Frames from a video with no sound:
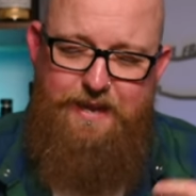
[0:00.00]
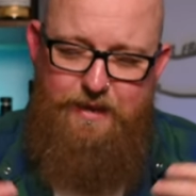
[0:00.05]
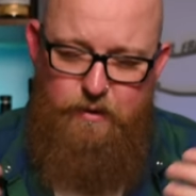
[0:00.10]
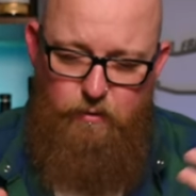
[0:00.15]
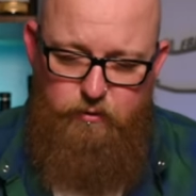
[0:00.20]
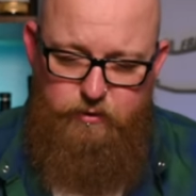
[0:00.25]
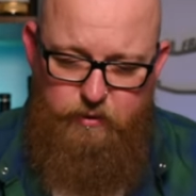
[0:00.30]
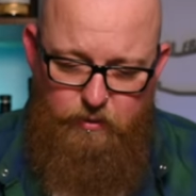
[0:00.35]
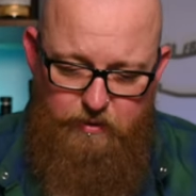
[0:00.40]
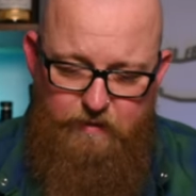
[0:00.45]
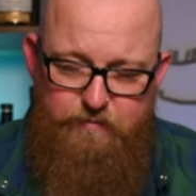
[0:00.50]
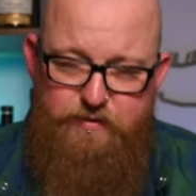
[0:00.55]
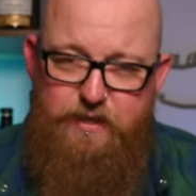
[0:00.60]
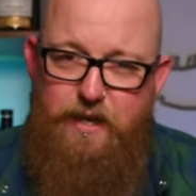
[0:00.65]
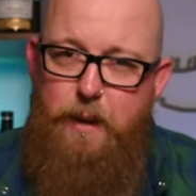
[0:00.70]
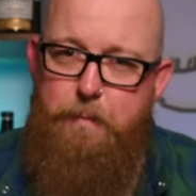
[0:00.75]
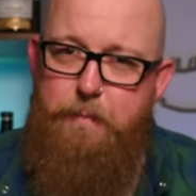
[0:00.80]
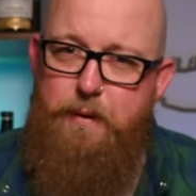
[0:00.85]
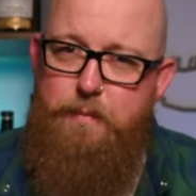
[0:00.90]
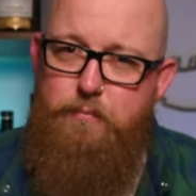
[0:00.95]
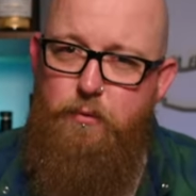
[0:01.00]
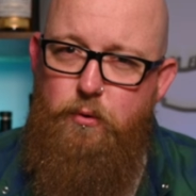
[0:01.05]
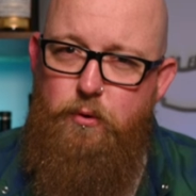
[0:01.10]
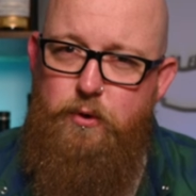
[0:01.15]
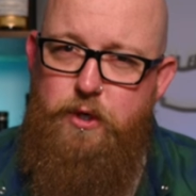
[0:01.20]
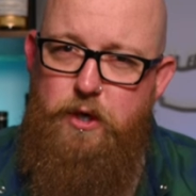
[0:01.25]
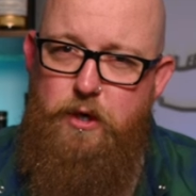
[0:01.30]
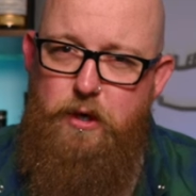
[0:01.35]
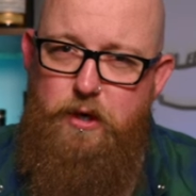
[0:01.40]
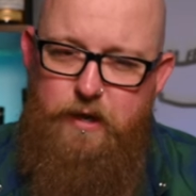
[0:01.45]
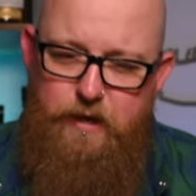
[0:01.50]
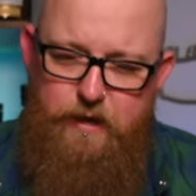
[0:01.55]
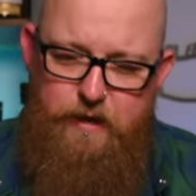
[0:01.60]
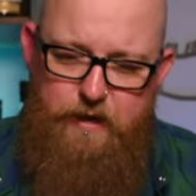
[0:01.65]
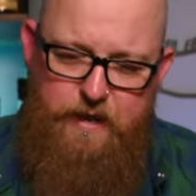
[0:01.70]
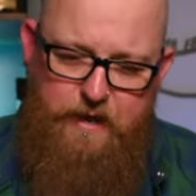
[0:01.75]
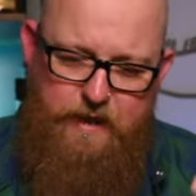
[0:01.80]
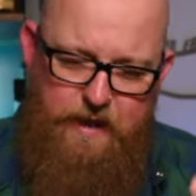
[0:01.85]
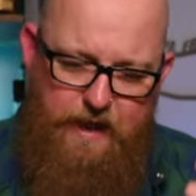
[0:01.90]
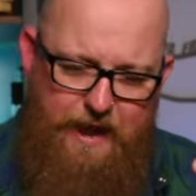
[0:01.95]
Also gives it a bit more colour.
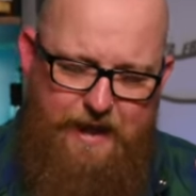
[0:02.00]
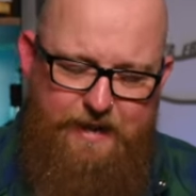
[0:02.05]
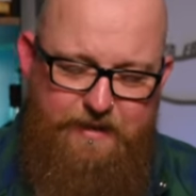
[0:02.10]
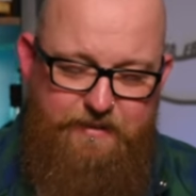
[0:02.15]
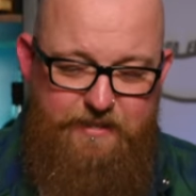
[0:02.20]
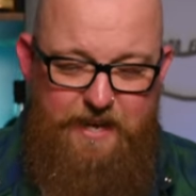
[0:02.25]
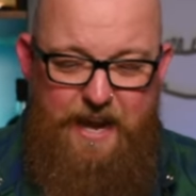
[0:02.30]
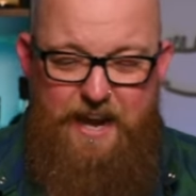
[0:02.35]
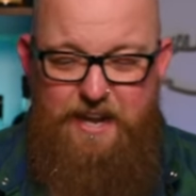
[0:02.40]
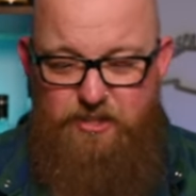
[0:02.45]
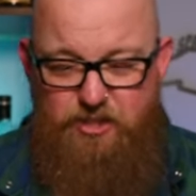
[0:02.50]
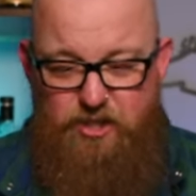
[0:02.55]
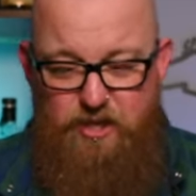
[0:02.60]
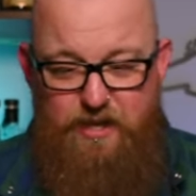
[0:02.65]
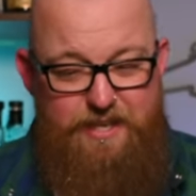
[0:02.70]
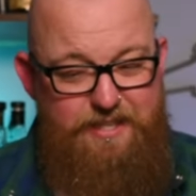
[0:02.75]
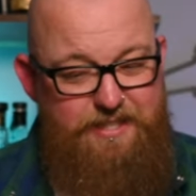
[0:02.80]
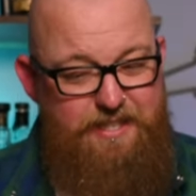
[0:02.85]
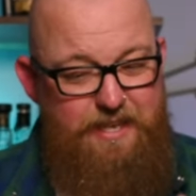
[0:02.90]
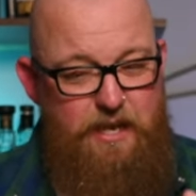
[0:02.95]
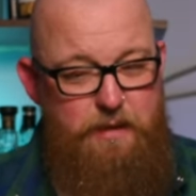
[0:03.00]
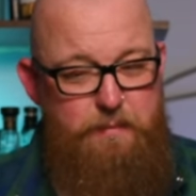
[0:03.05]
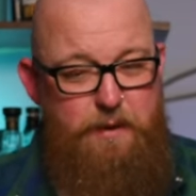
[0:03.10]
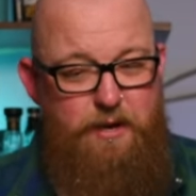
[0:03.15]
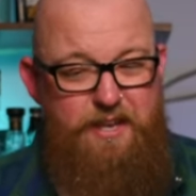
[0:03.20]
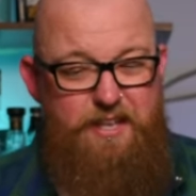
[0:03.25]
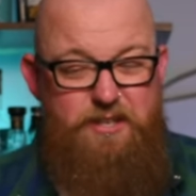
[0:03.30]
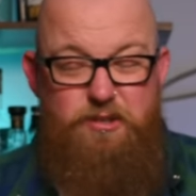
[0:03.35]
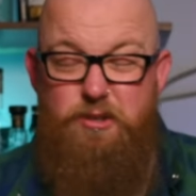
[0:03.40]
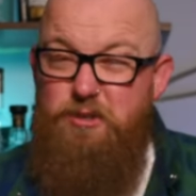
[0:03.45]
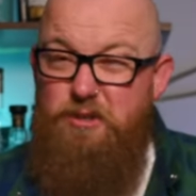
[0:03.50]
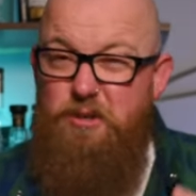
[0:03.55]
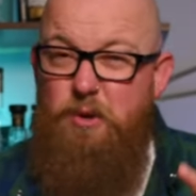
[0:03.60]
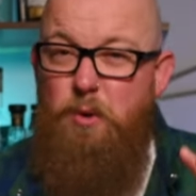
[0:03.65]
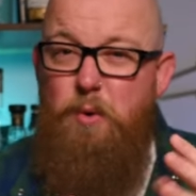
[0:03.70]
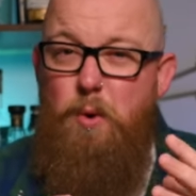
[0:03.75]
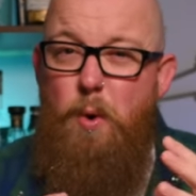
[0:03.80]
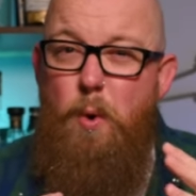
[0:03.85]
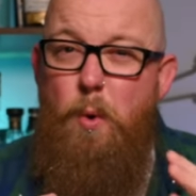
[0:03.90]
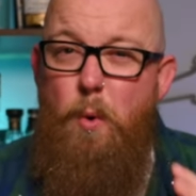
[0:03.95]
And actually, thinking about it, it doesn't
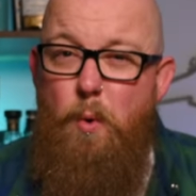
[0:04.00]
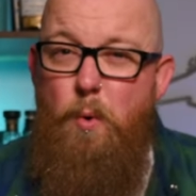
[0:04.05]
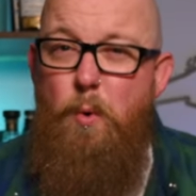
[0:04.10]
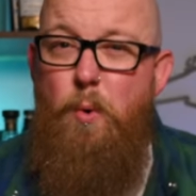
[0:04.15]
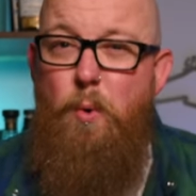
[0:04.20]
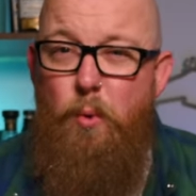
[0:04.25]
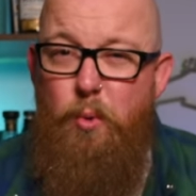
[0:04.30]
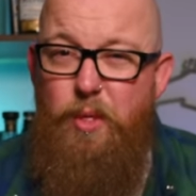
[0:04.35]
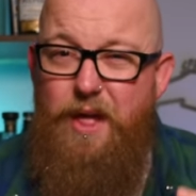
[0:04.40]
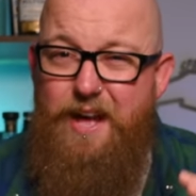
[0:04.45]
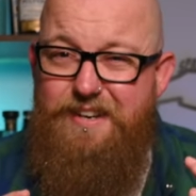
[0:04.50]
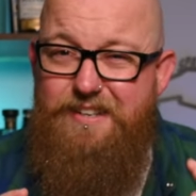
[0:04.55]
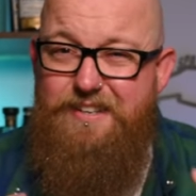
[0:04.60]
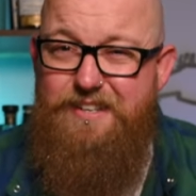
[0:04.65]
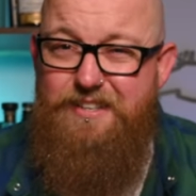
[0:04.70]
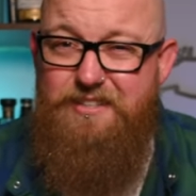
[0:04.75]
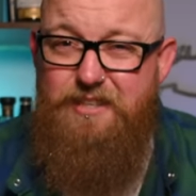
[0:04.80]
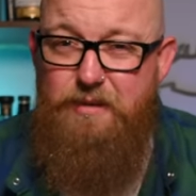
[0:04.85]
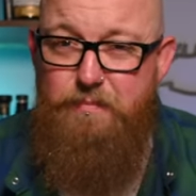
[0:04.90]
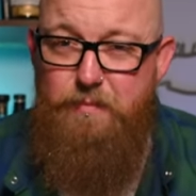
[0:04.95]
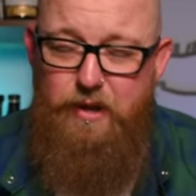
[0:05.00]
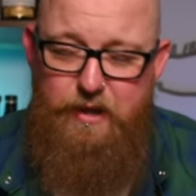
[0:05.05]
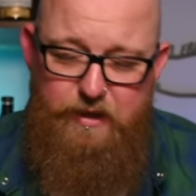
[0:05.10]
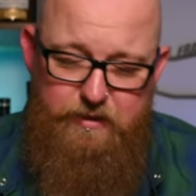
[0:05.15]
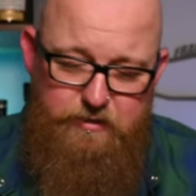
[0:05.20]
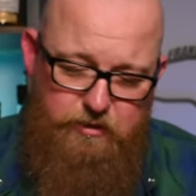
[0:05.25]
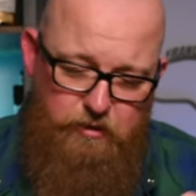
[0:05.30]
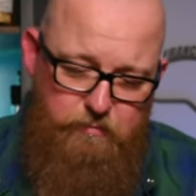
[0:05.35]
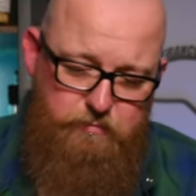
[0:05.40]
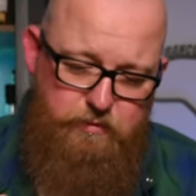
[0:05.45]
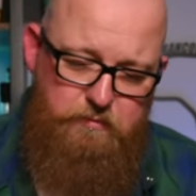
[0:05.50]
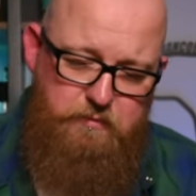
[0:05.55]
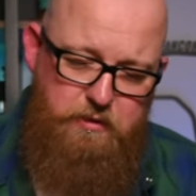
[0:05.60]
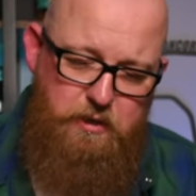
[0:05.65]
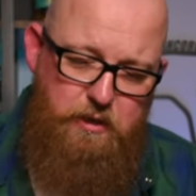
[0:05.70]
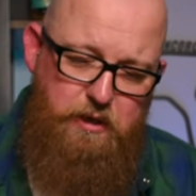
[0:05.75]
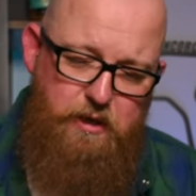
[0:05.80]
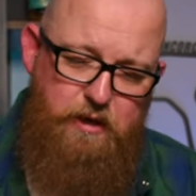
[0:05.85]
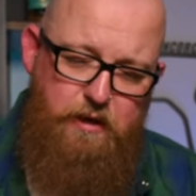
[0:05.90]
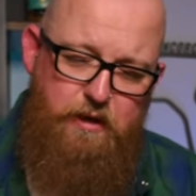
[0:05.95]
look all that dissimilar in terms of
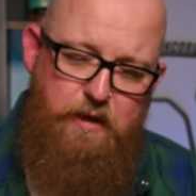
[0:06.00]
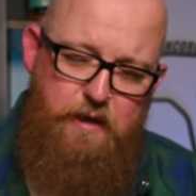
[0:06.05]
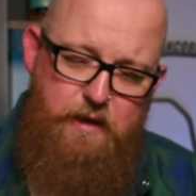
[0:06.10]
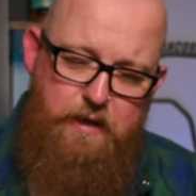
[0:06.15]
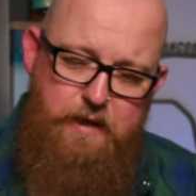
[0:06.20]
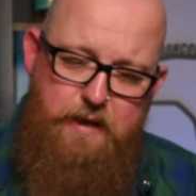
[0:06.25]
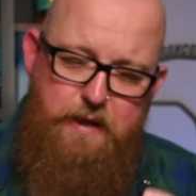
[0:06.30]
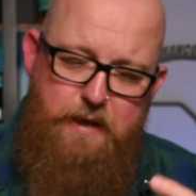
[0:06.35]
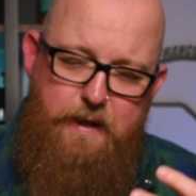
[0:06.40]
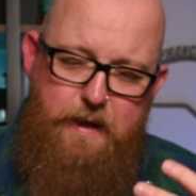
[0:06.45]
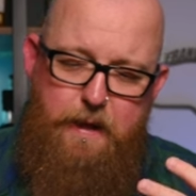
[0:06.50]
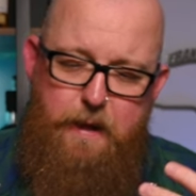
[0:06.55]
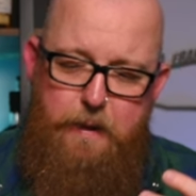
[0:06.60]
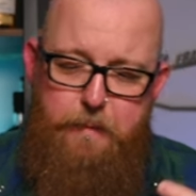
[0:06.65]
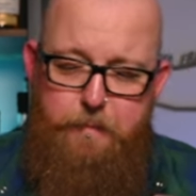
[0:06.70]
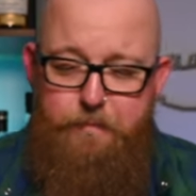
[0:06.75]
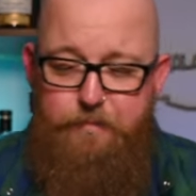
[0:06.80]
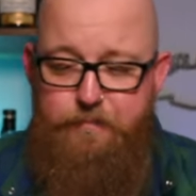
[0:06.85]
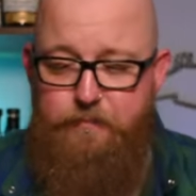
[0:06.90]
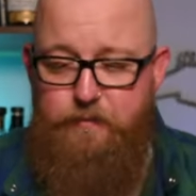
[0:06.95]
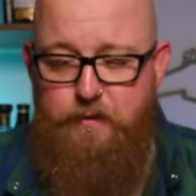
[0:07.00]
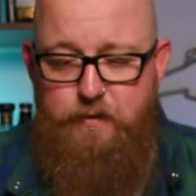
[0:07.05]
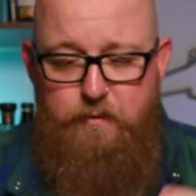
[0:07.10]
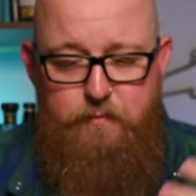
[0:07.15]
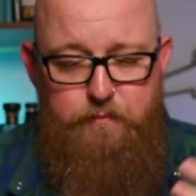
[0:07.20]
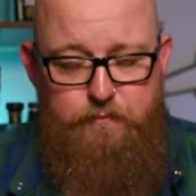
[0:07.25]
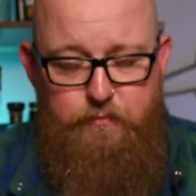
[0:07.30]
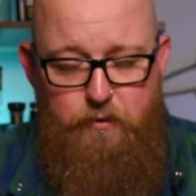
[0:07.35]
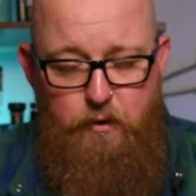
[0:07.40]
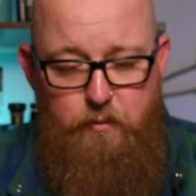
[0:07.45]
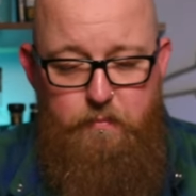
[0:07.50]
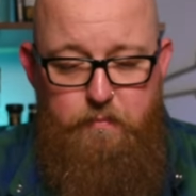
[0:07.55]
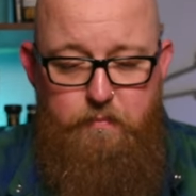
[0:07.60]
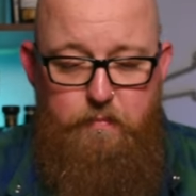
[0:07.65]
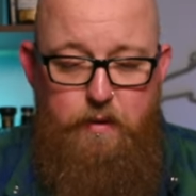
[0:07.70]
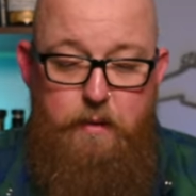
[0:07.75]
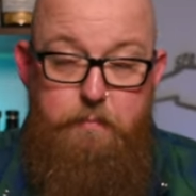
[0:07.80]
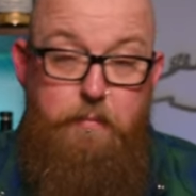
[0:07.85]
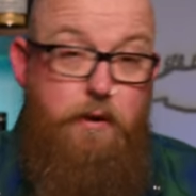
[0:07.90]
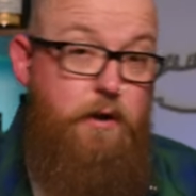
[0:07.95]
colour from
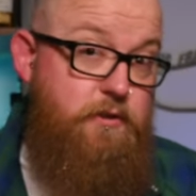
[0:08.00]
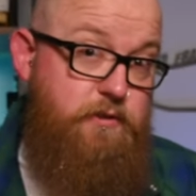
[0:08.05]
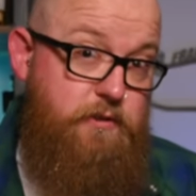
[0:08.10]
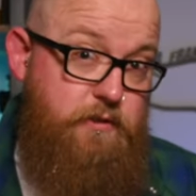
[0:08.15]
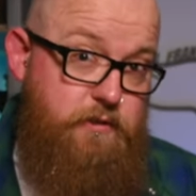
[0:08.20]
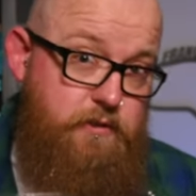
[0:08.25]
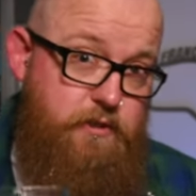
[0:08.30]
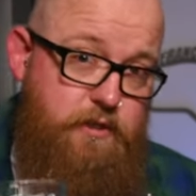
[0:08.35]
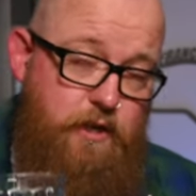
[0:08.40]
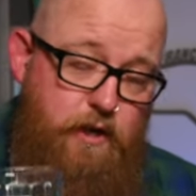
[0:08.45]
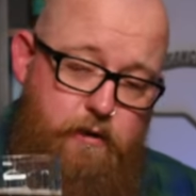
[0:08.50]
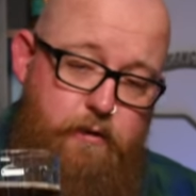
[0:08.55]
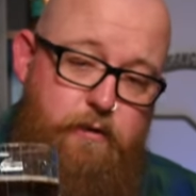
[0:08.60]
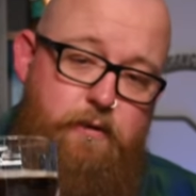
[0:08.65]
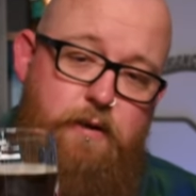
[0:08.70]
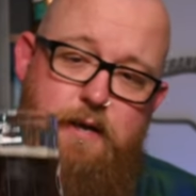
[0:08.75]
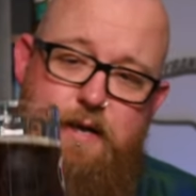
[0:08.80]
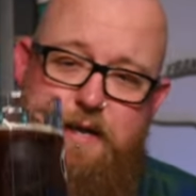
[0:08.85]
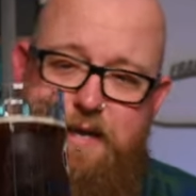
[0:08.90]
a Marzen. So